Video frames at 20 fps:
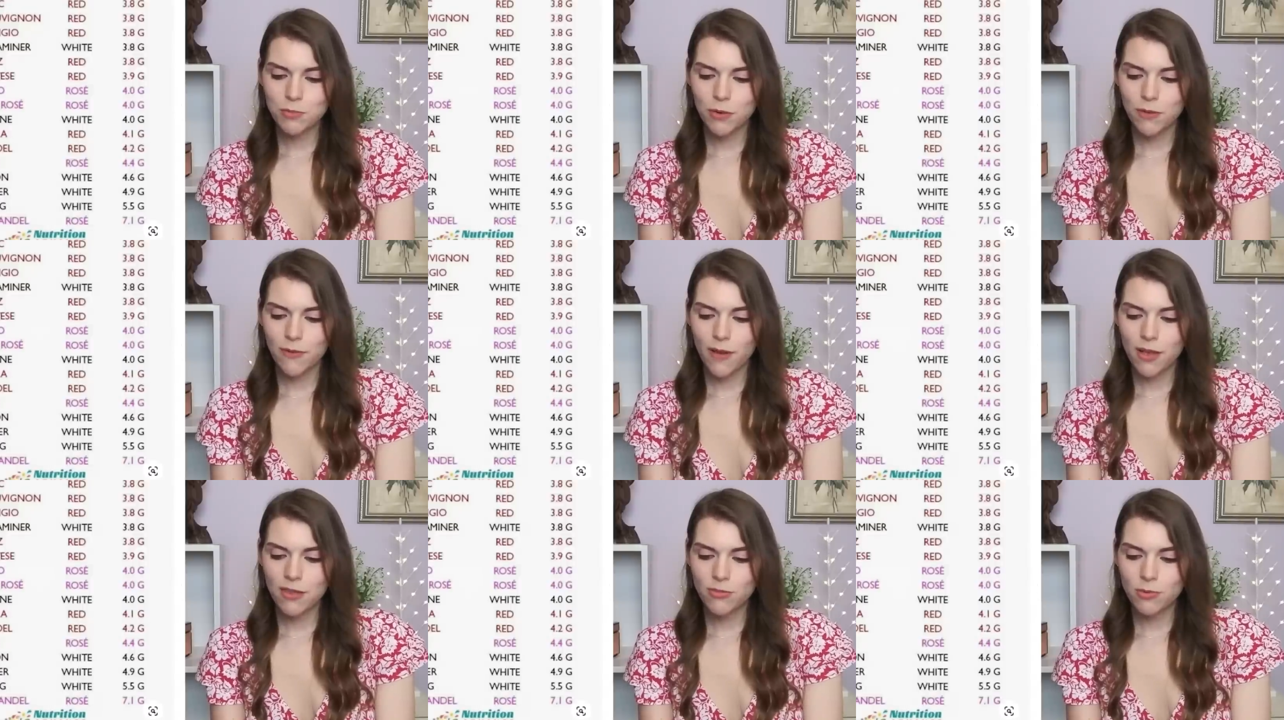
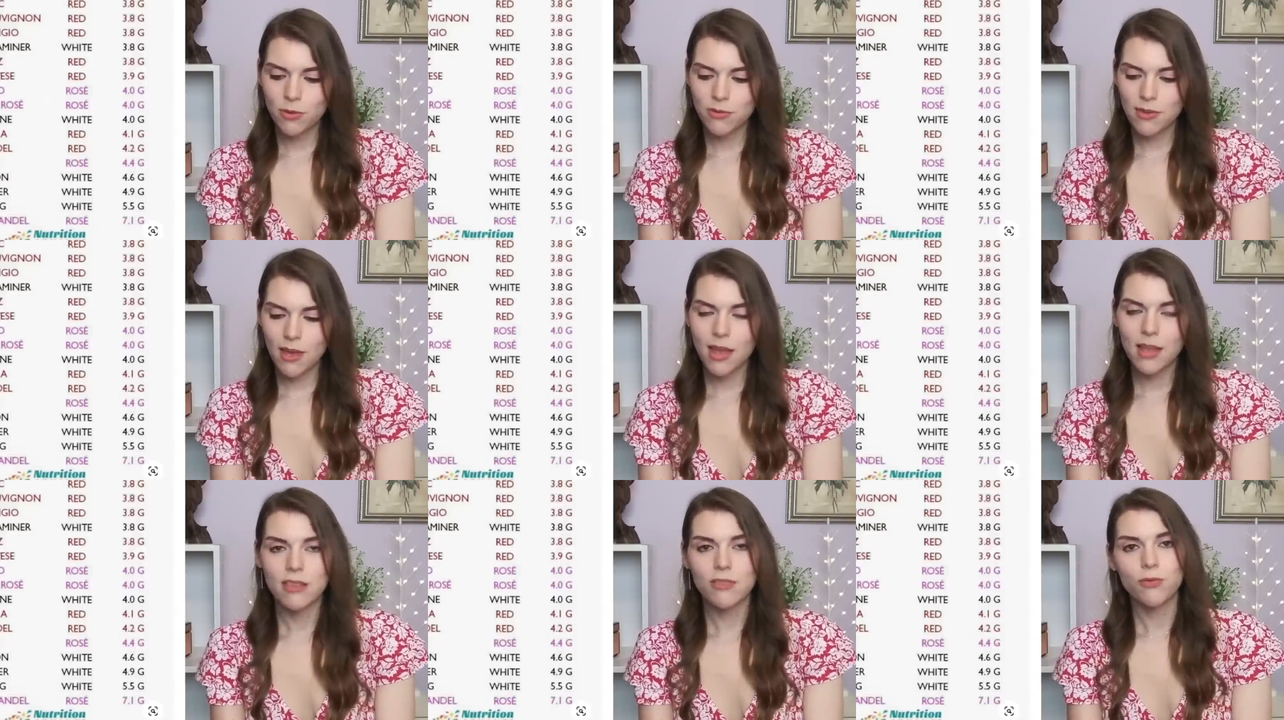Provence
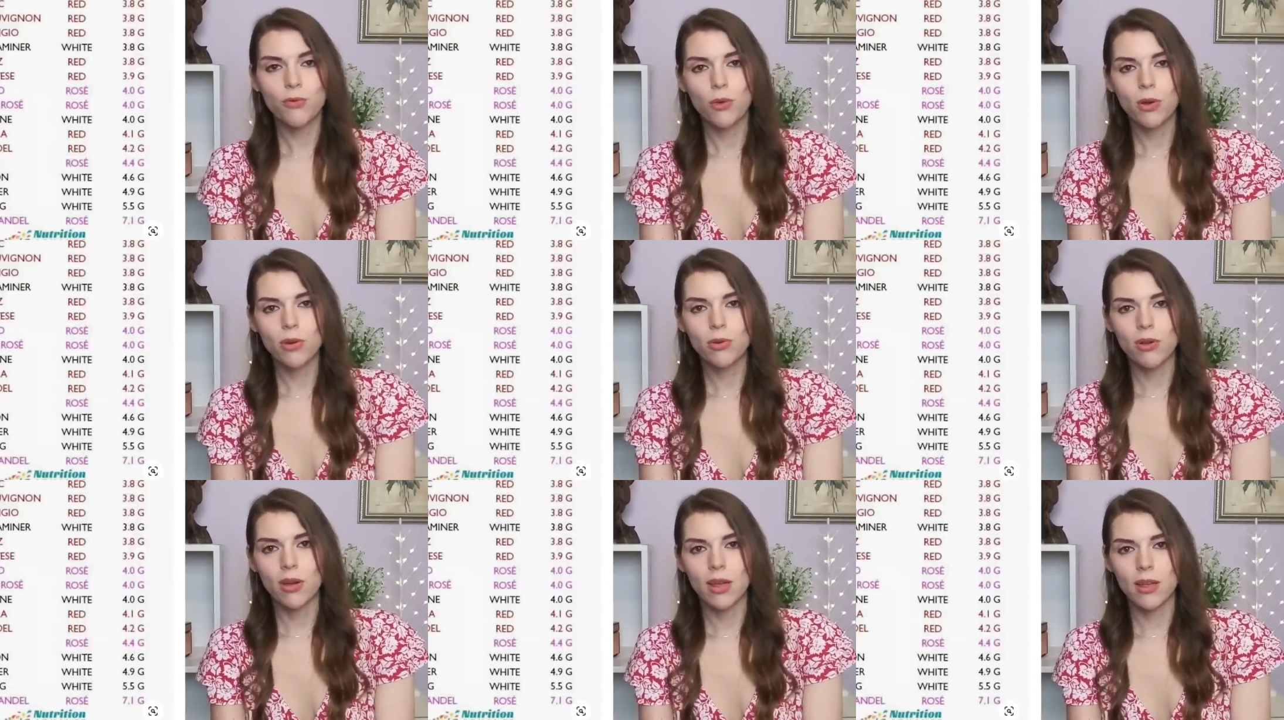rosé is
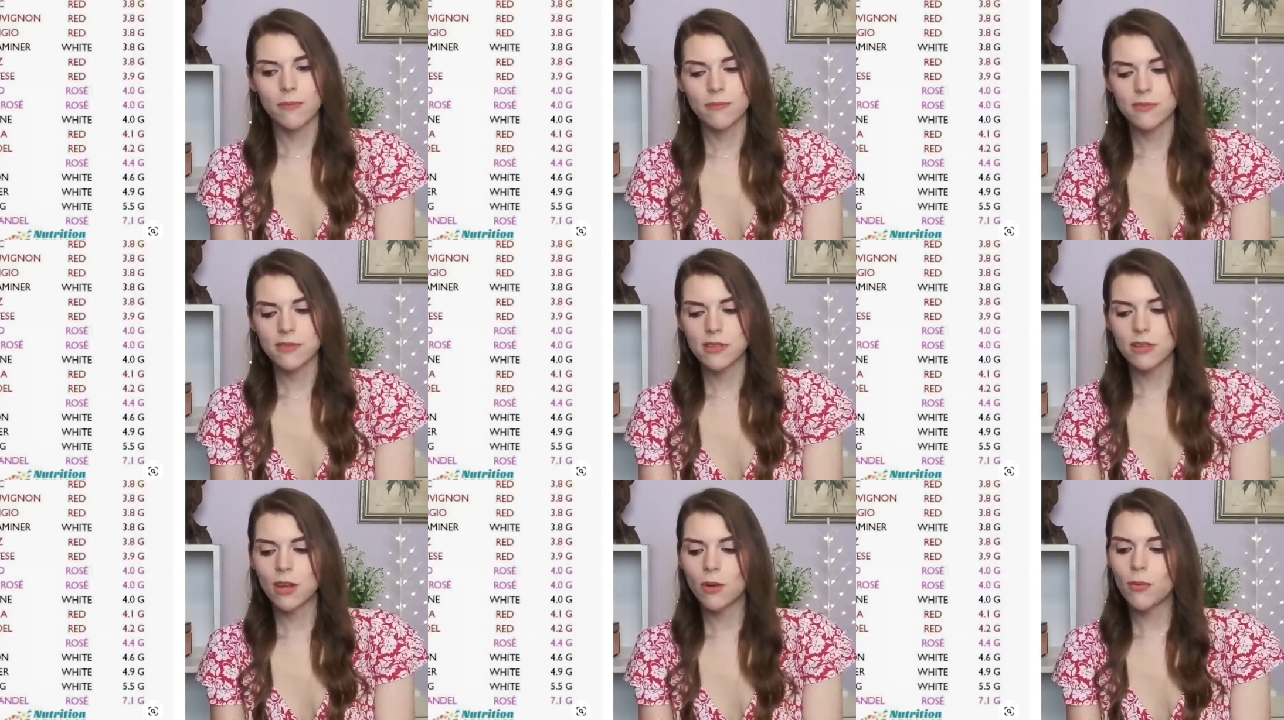four
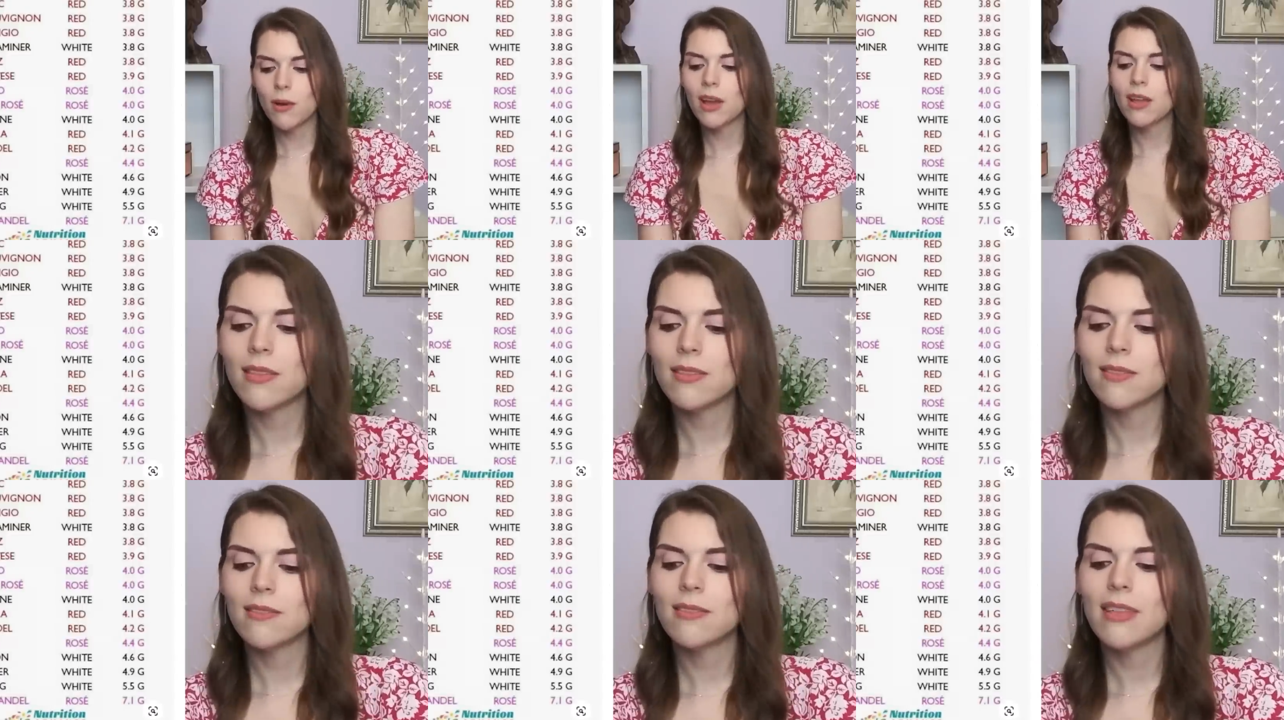grams. You know
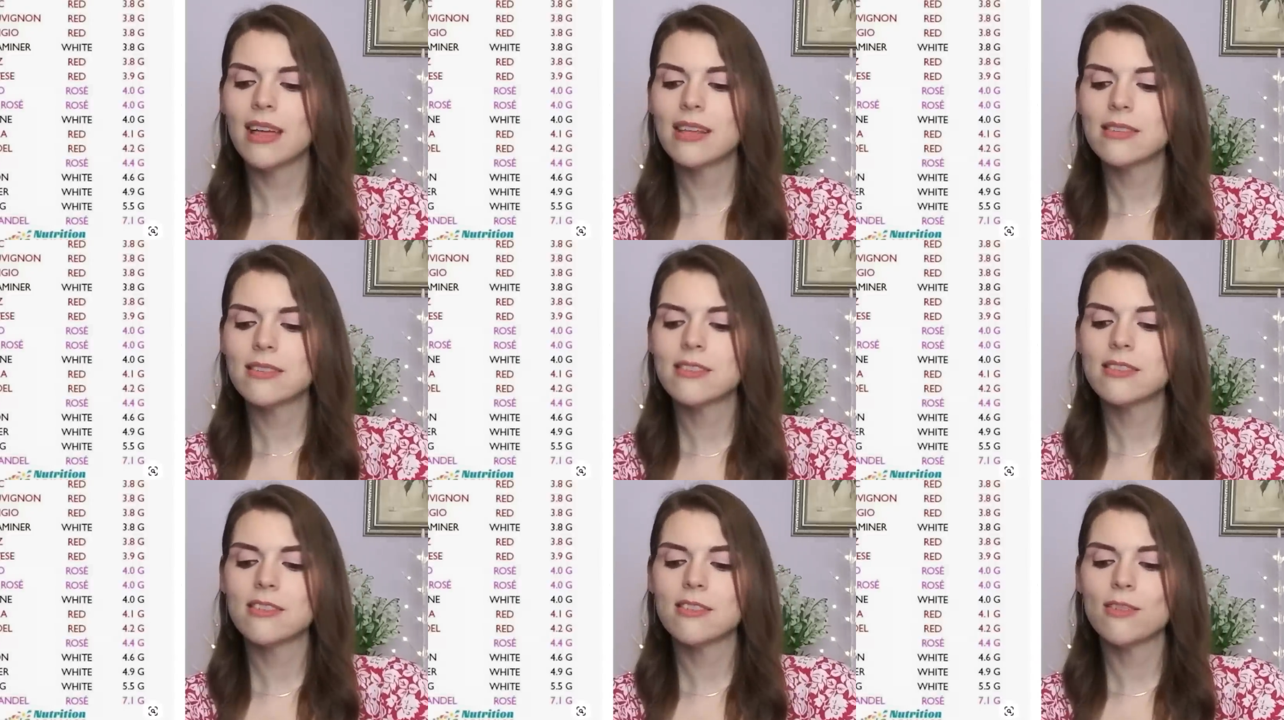what?
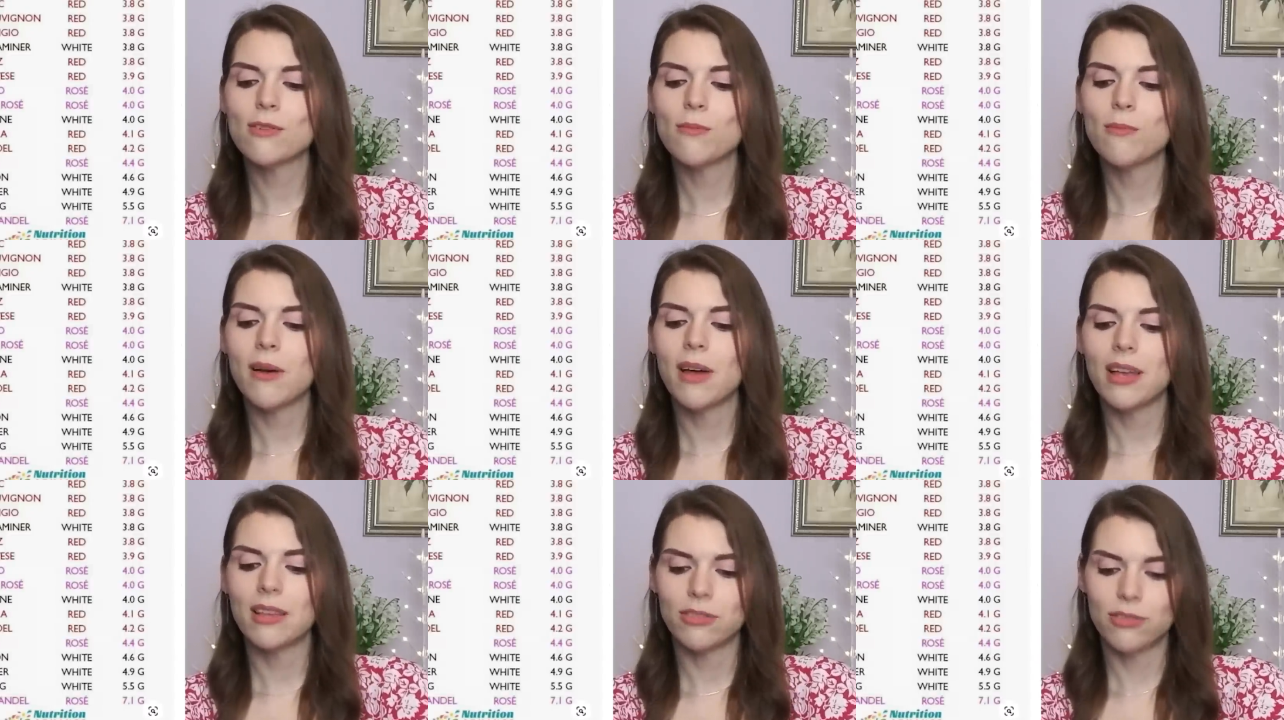That's too
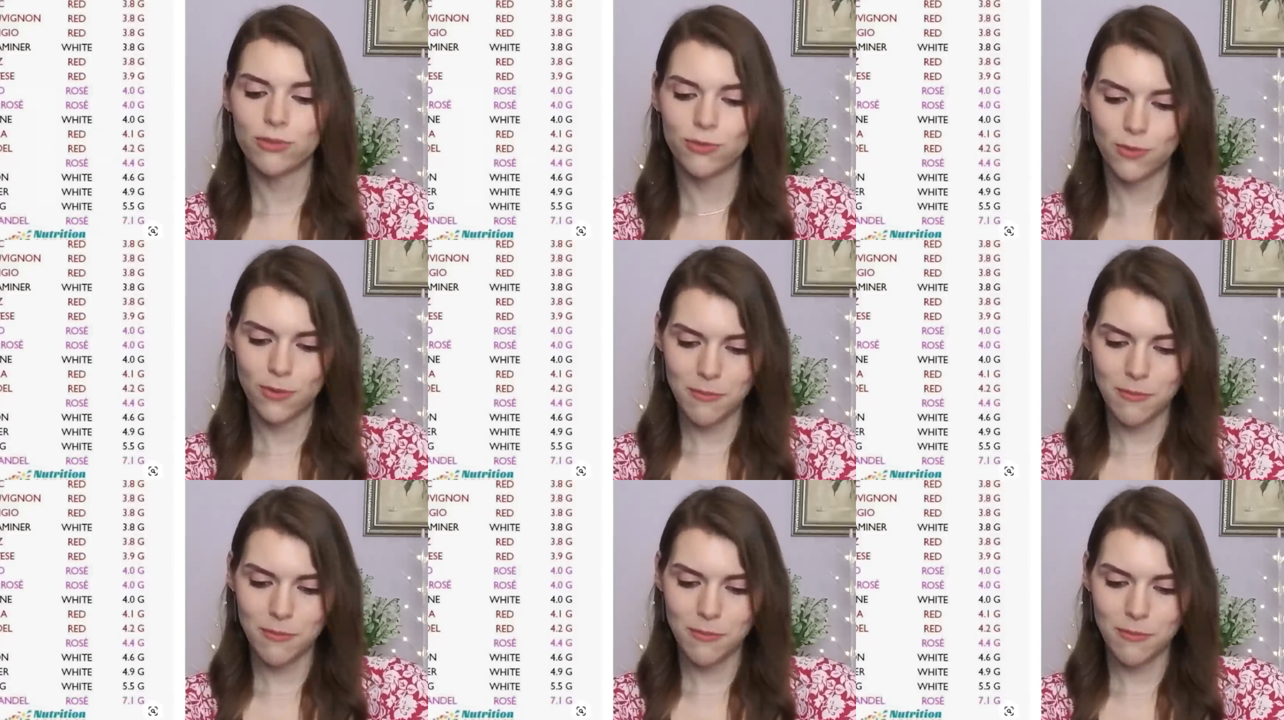much for